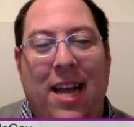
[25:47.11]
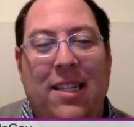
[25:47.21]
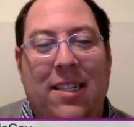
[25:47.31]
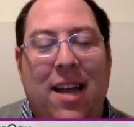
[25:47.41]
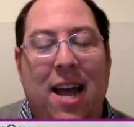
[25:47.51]

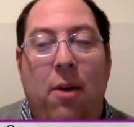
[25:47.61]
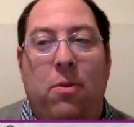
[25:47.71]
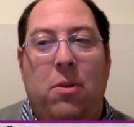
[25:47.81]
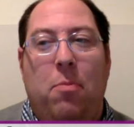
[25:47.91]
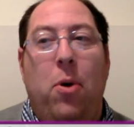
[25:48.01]
That's kind
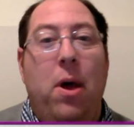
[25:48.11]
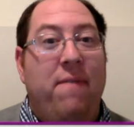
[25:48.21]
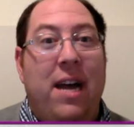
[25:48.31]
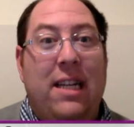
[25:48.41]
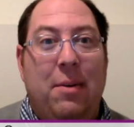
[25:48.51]
of the point of
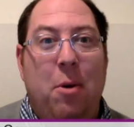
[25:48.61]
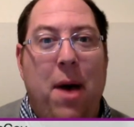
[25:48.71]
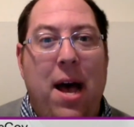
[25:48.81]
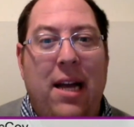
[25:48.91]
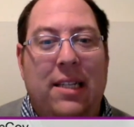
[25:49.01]
Phi Sigma
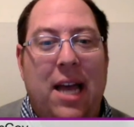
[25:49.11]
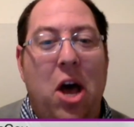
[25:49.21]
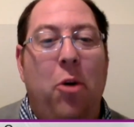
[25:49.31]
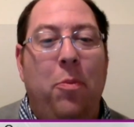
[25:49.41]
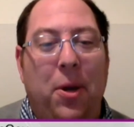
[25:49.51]
Pi, is to
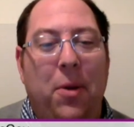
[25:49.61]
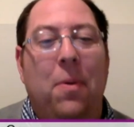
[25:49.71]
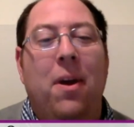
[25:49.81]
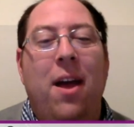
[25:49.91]
help you